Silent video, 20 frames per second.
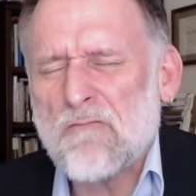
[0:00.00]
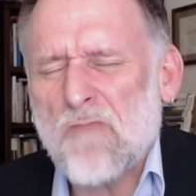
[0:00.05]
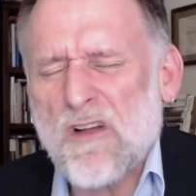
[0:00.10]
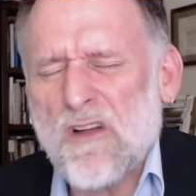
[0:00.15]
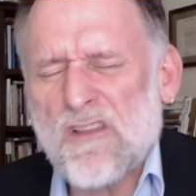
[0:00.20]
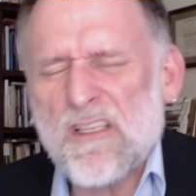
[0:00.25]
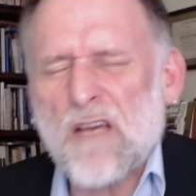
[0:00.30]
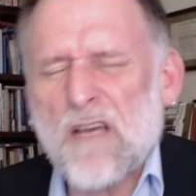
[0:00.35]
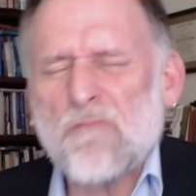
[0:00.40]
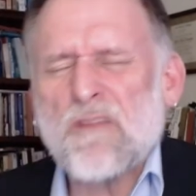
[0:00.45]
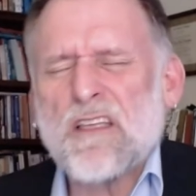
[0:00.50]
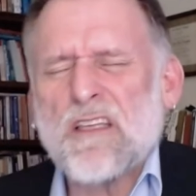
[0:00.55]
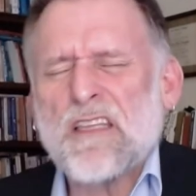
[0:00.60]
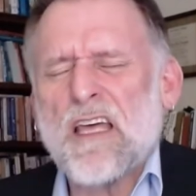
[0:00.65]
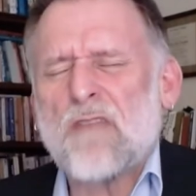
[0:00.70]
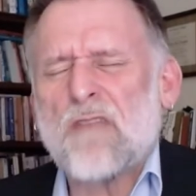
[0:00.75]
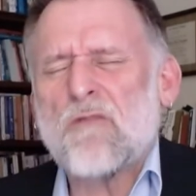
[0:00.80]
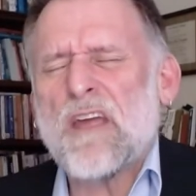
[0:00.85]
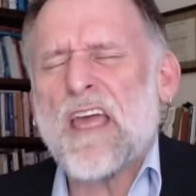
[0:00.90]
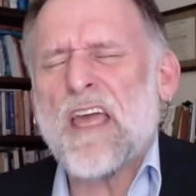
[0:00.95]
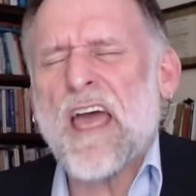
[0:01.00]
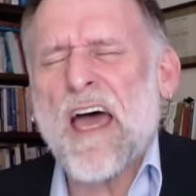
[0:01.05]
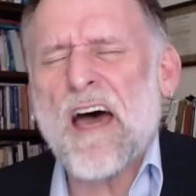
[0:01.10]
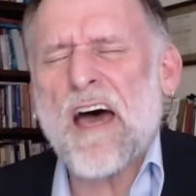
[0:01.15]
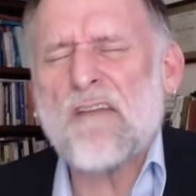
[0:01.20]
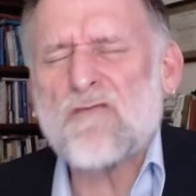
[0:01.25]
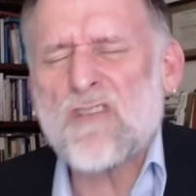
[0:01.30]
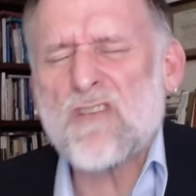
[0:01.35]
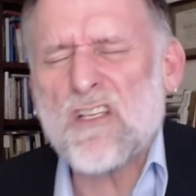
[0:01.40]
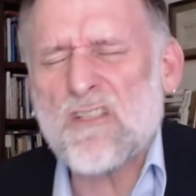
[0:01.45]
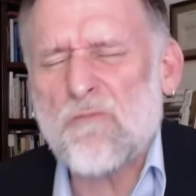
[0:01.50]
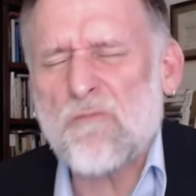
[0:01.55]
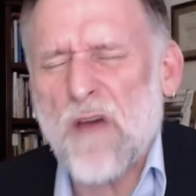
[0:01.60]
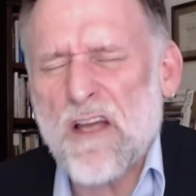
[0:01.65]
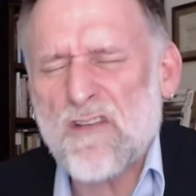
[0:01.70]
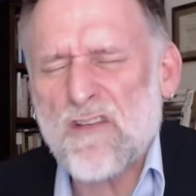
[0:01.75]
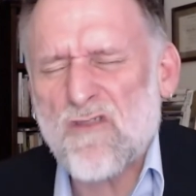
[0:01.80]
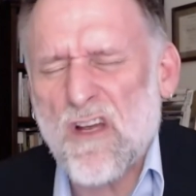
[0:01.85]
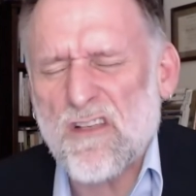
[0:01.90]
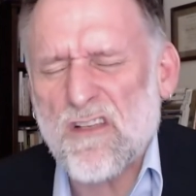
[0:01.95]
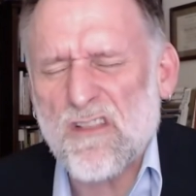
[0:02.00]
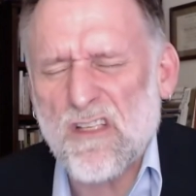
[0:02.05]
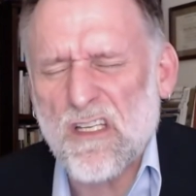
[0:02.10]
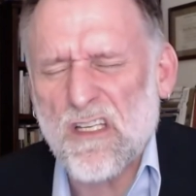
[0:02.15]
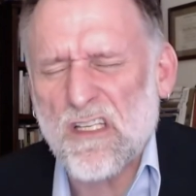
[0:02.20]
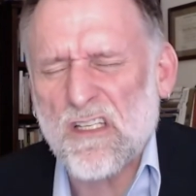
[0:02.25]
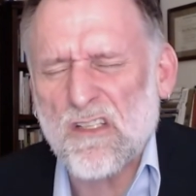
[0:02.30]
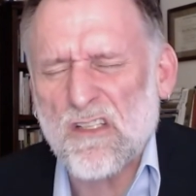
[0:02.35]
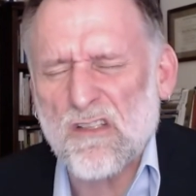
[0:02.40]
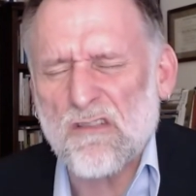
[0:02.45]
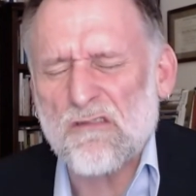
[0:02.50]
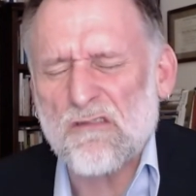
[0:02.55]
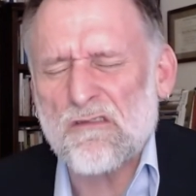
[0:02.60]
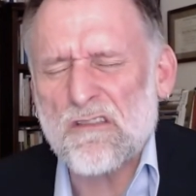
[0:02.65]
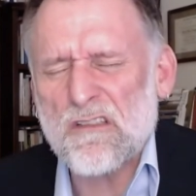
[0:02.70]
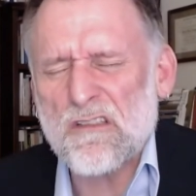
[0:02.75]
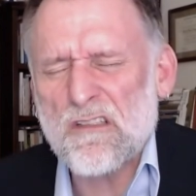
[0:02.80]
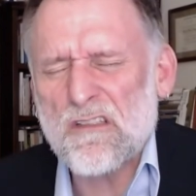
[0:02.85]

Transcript: but something that we have just by trusting in you